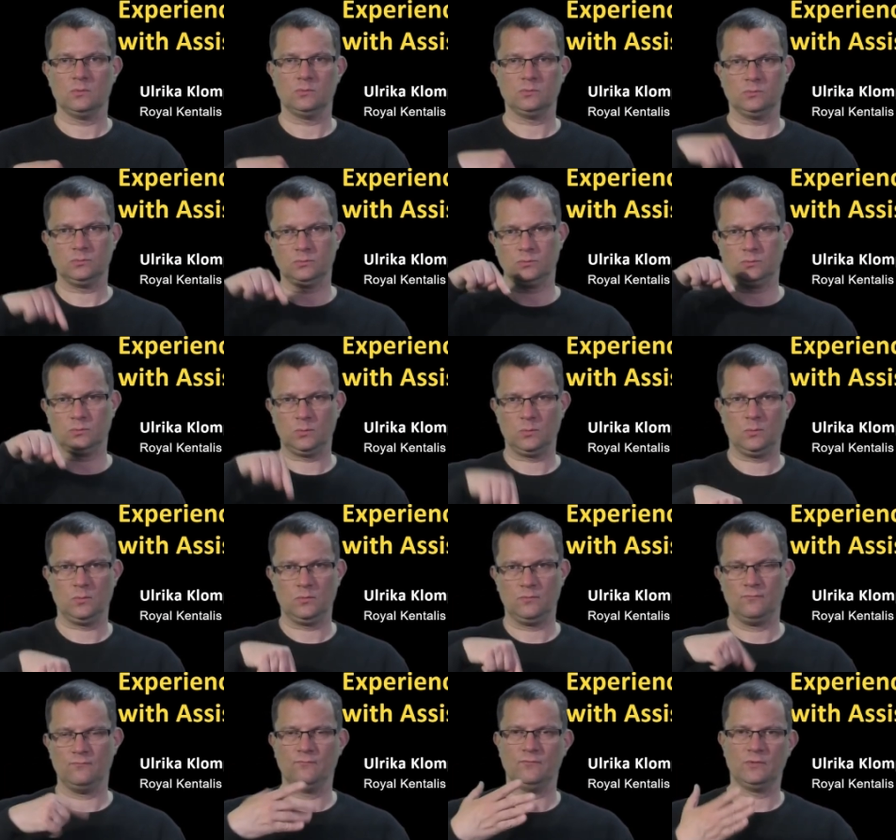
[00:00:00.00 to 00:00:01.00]
I will now
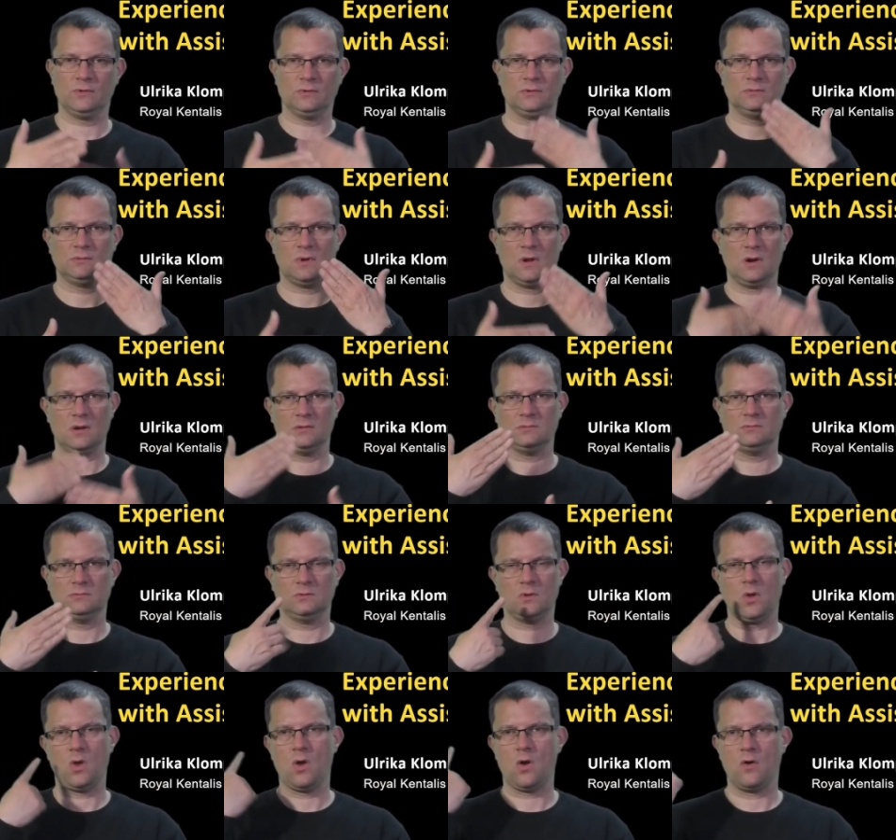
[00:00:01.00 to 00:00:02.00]
tell you more
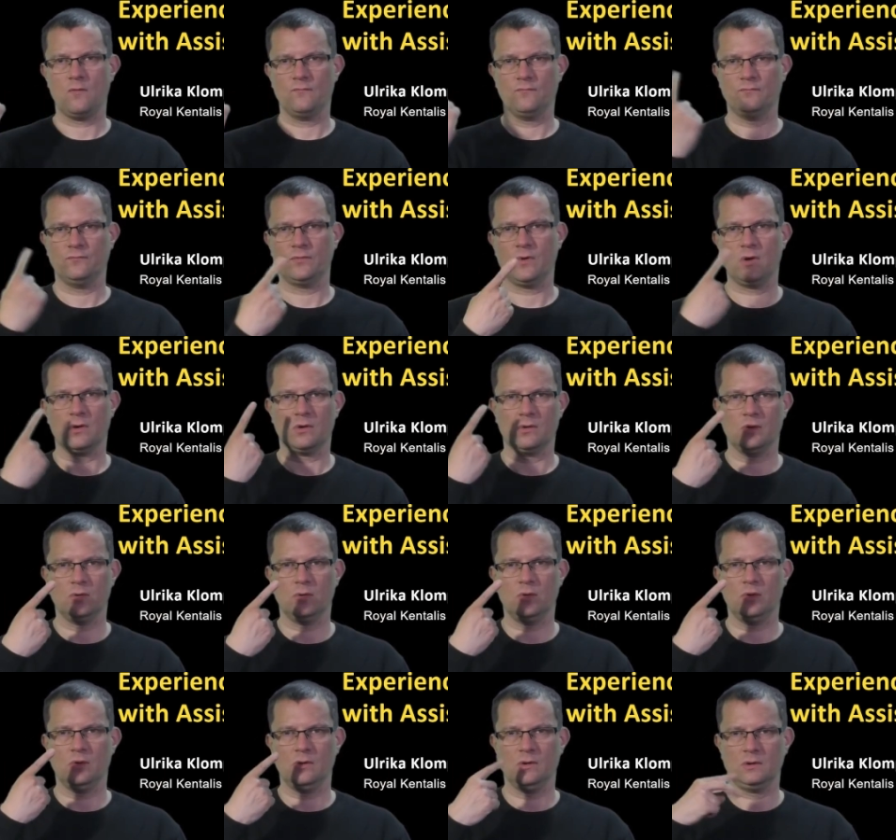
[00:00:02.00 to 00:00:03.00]
about
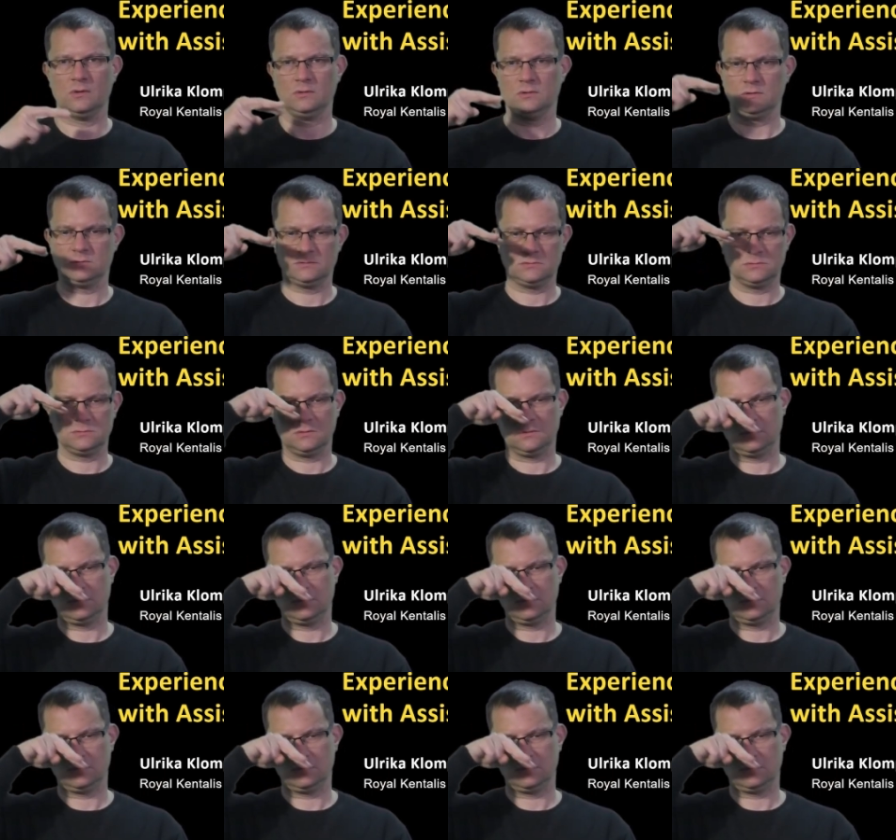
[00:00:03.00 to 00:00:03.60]
the project